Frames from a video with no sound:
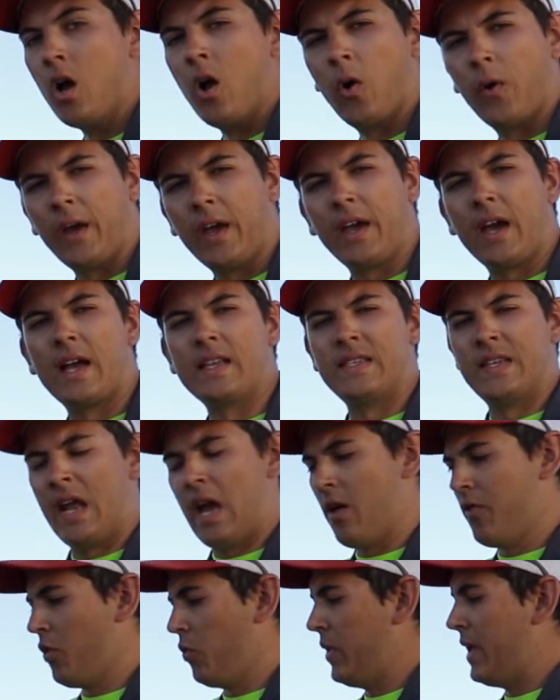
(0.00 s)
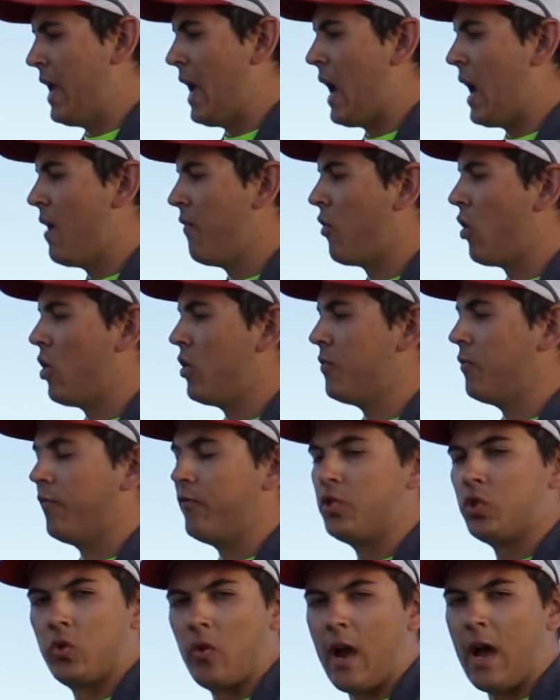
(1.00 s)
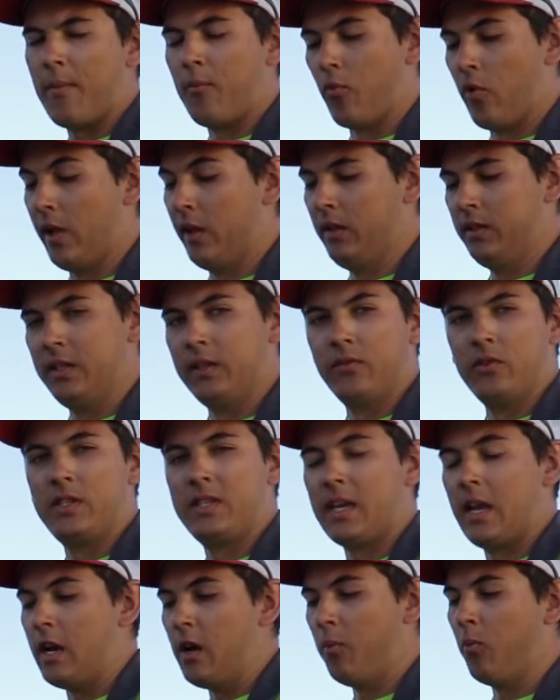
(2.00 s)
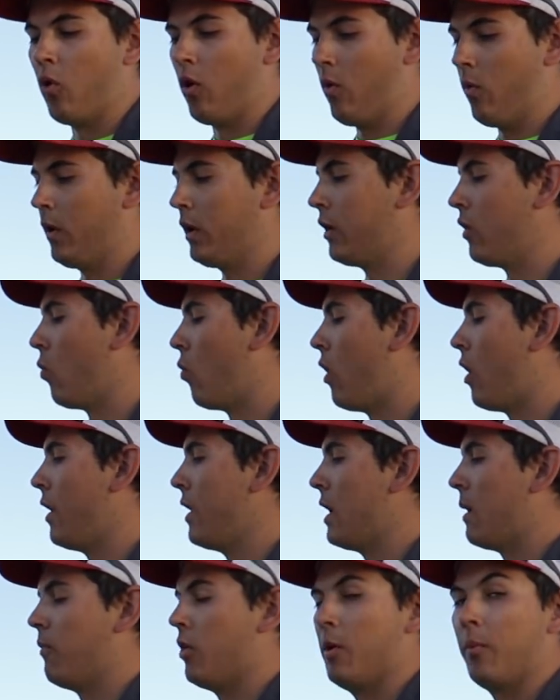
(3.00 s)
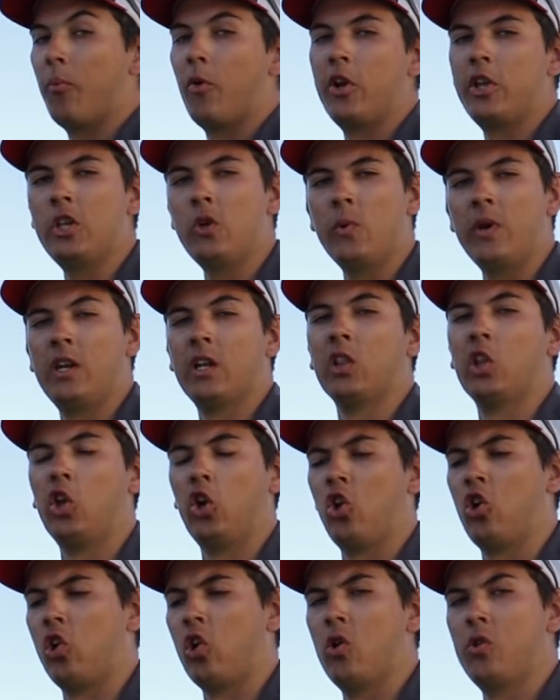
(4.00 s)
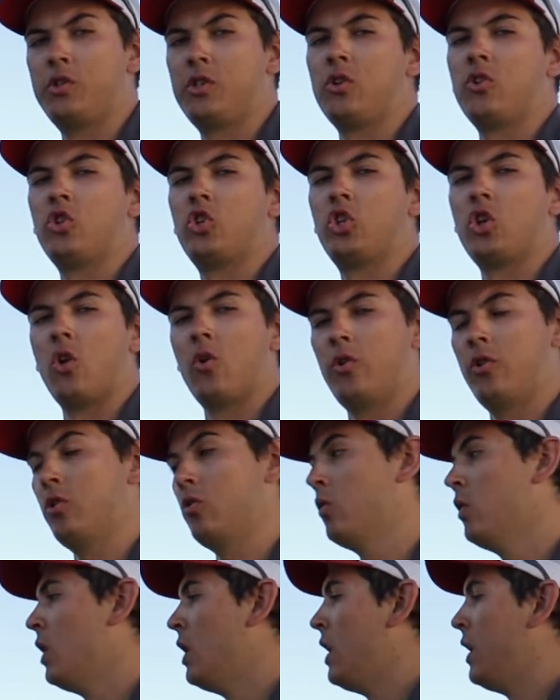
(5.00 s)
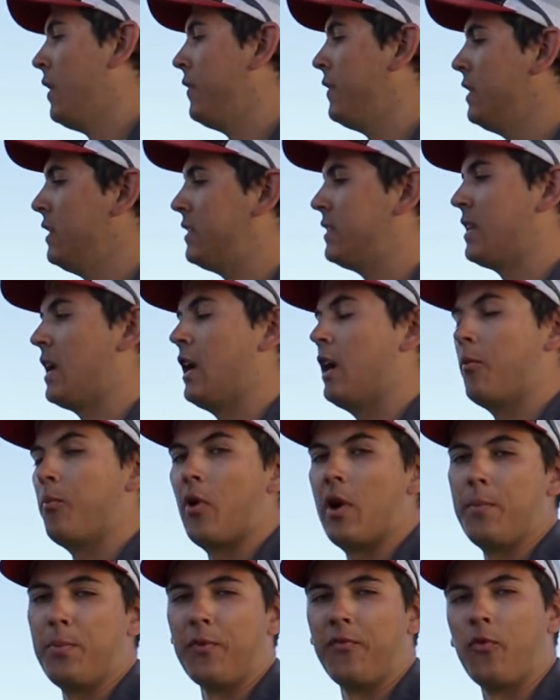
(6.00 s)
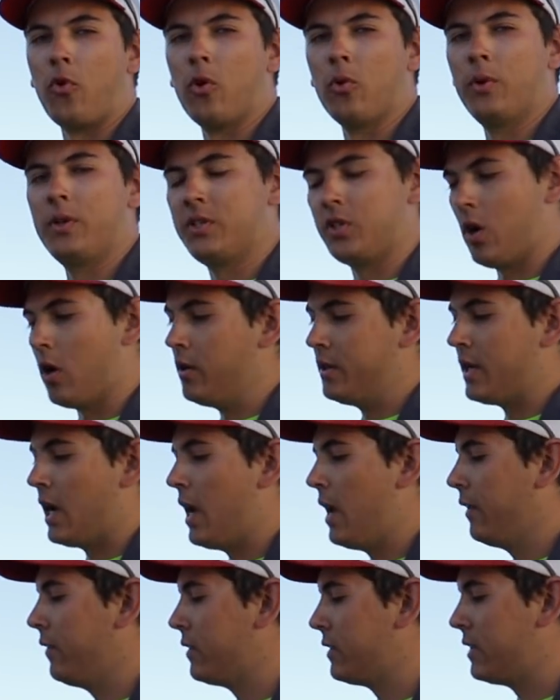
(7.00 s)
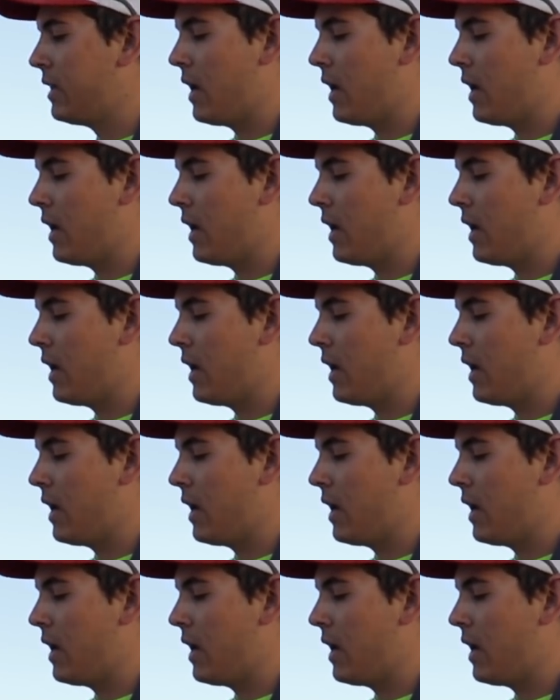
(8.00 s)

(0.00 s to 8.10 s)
Okay guys, now that we have our strap relatively set up where we're going to want it, I'm going to bring you in a little closer to show you the setup right before we start tying this